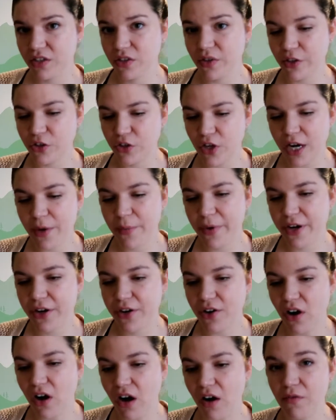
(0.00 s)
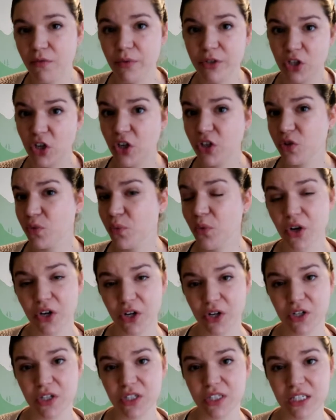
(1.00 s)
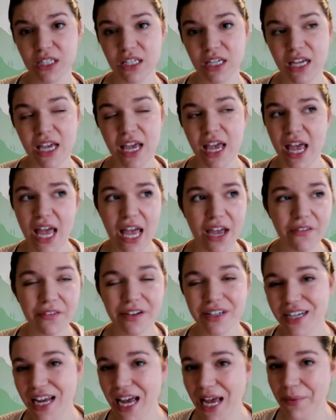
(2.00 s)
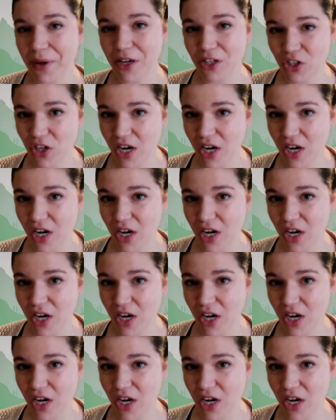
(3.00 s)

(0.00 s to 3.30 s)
So I try to break her off, which hurts worse. Every time I